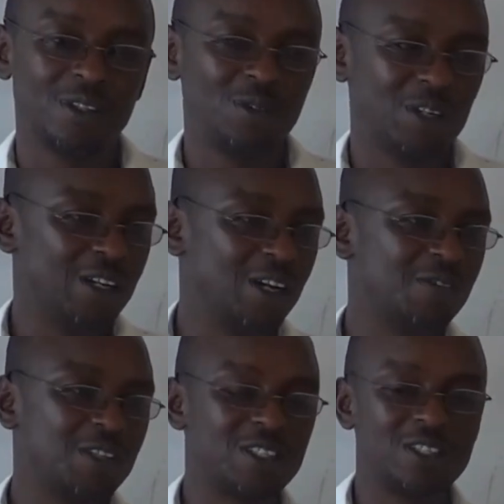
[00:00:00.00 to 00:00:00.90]
We can
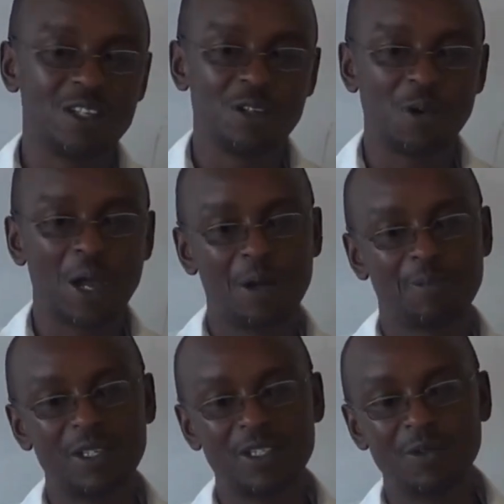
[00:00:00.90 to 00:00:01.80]
have a scenario where a
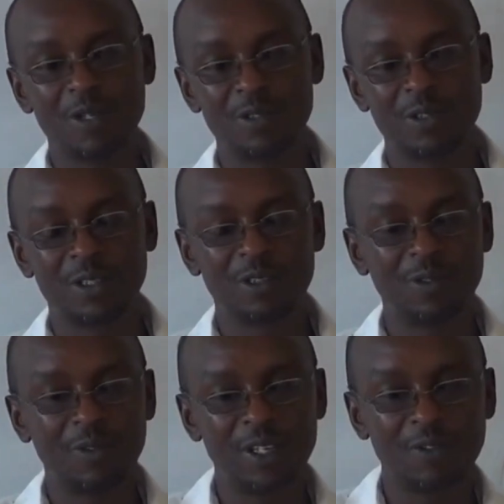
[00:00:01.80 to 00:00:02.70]
partner will
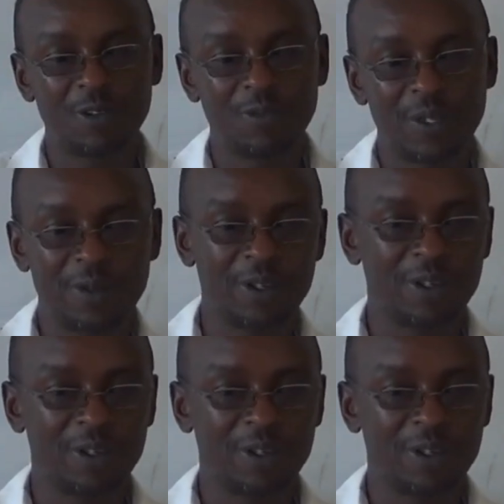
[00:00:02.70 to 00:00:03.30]
withdraw money from the